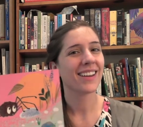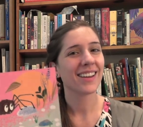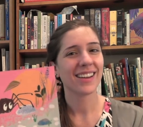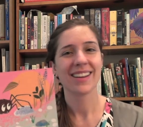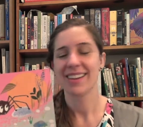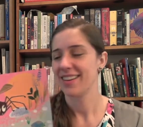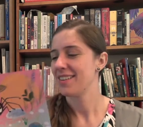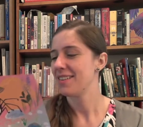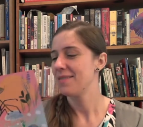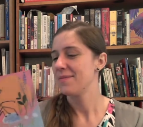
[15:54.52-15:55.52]

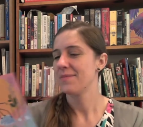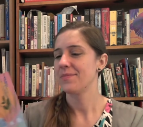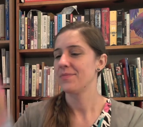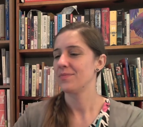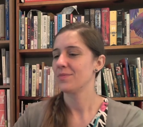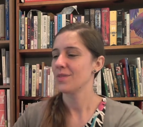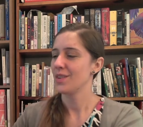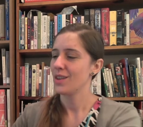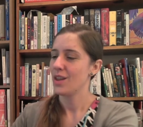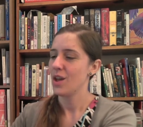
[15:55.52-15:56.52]

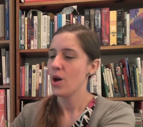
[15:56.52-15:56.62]
(silence)